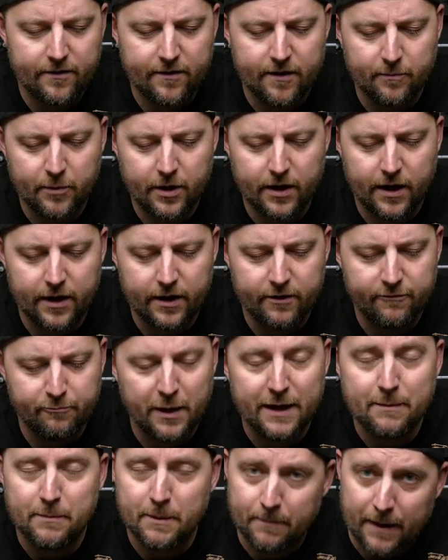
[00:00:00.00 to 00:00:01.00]
some kind of
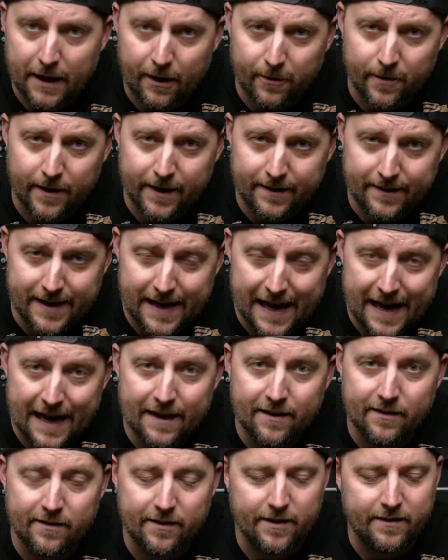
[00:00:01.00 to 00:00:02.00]
pigment powder at the
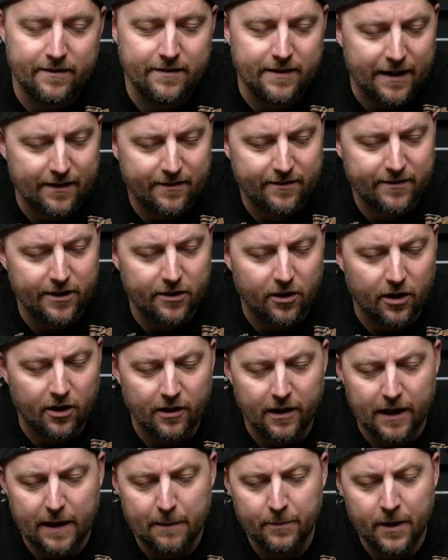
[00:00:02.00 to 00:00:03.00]
end to dust it
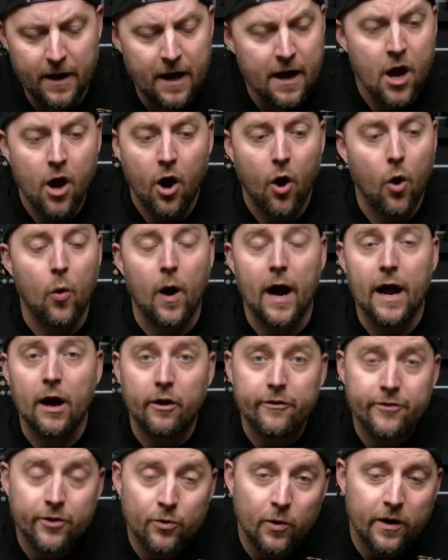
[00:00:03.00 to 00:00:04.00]
all up. Oh, I
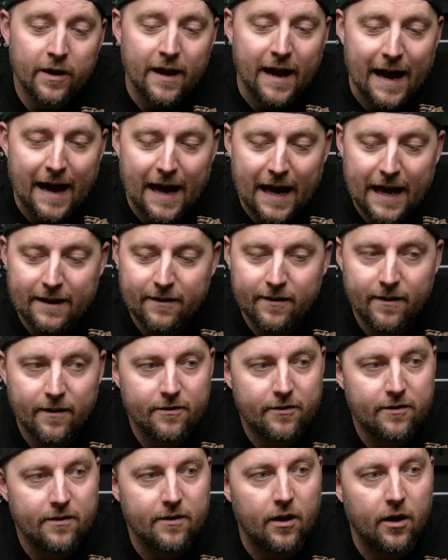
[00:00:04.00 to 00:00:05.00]
also want to add
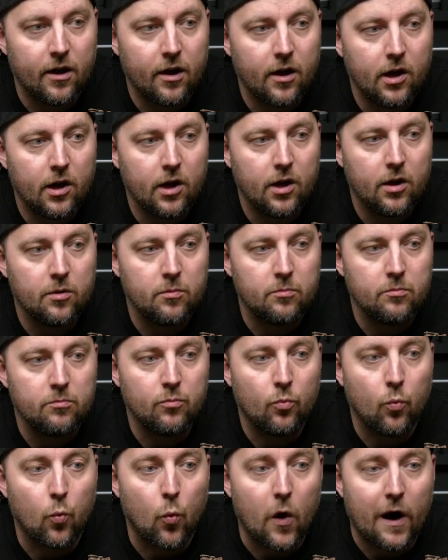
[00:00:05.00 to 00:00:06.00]

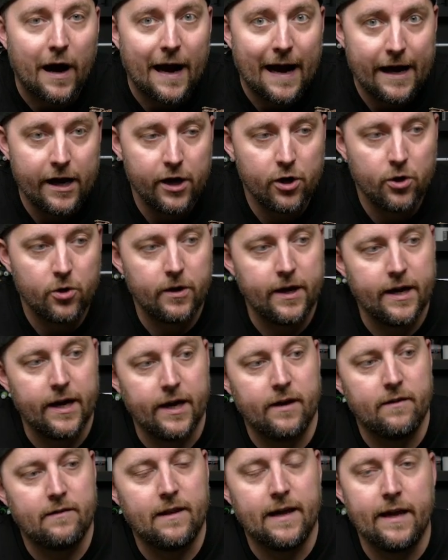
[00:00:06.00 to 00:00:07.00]
some
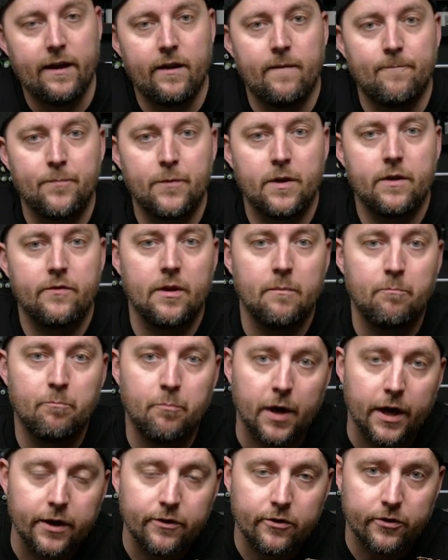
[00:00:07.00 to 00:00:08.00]
wiring, like some
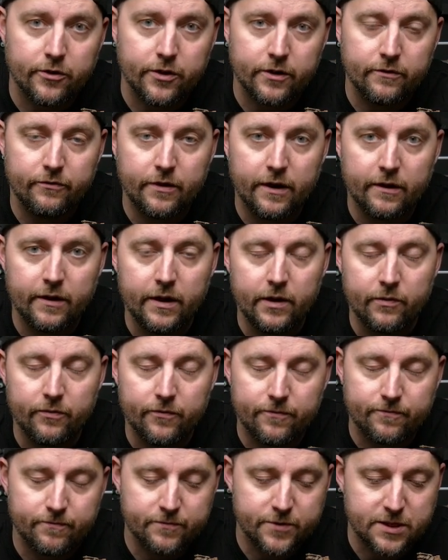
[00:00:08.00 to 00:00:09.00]
bundles of very
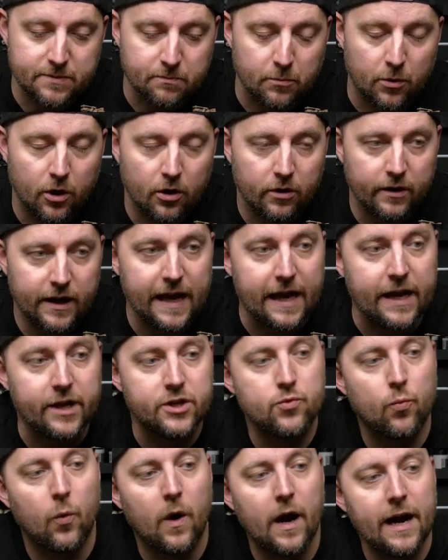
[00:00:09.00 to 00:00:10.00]
small
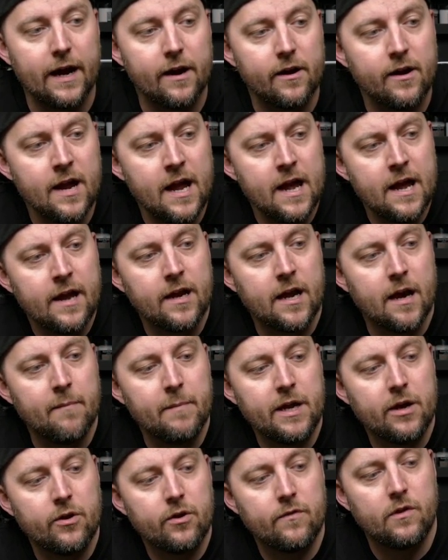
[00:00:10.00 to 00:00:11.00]
gauge wire
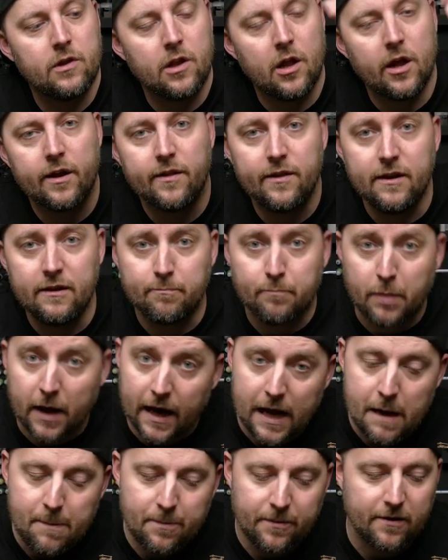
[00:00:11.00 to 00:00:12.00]
coming out of a lot of these
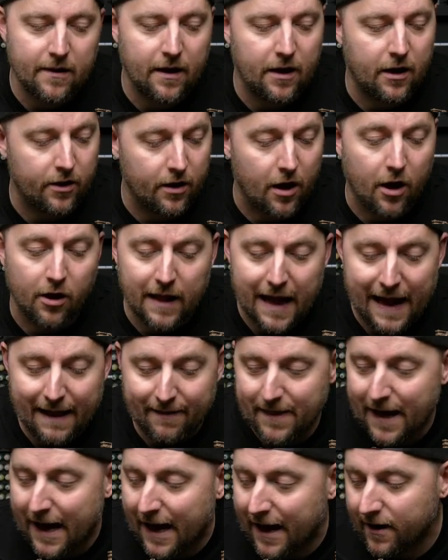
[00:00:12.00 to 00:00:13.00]
pipes. I'll
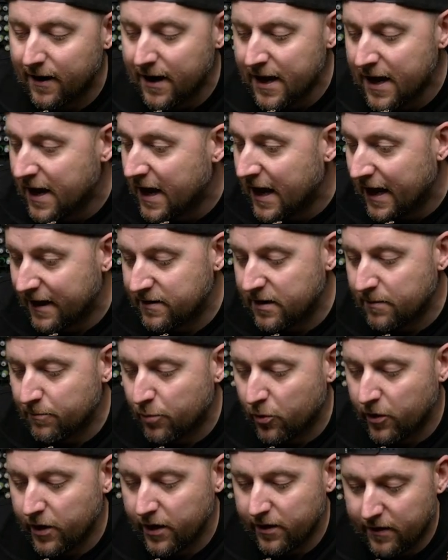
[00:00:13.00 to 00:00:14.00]
add that at some
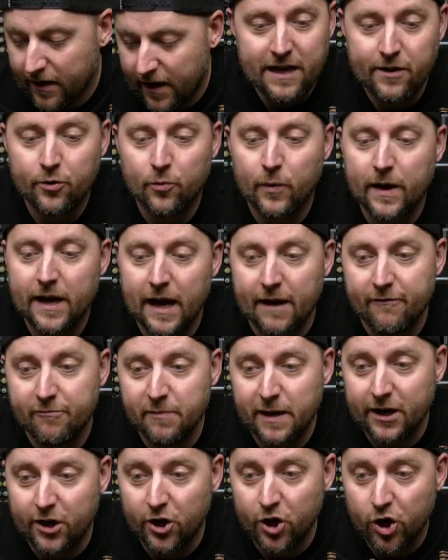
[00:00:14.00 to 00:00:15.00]
point. Either way, I've
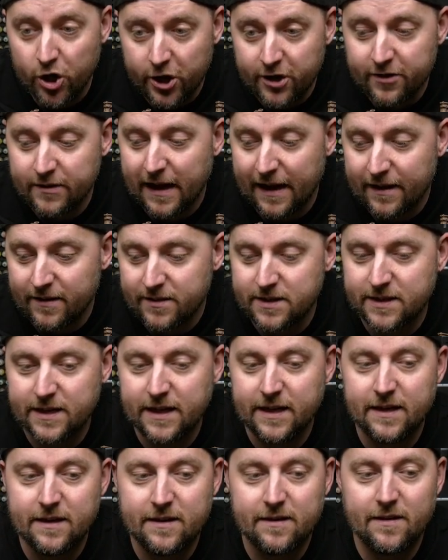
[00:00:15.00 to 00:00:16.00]
made a good dent
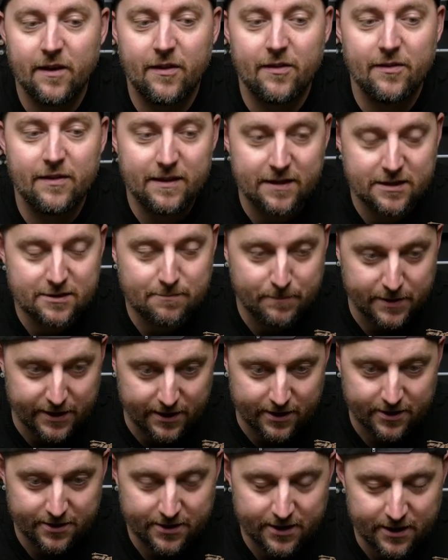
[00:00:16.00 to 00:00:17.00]
in this
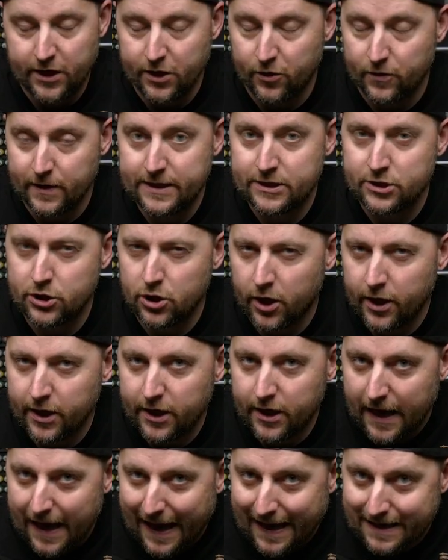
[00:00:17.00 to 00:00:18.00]
build. You know, it's
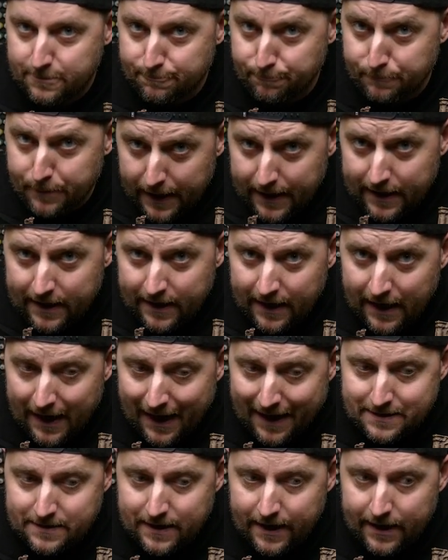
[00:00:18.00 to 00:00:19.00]
not as big
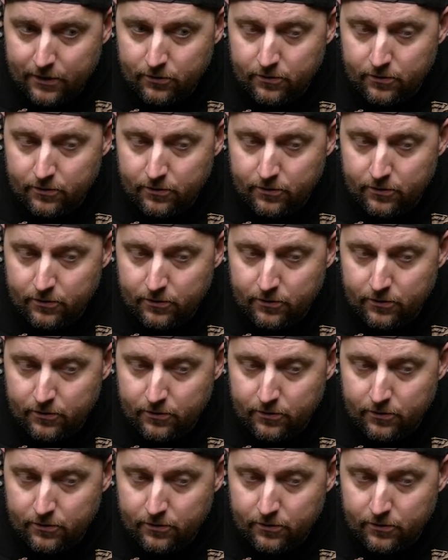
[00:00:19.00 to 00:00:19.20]
as I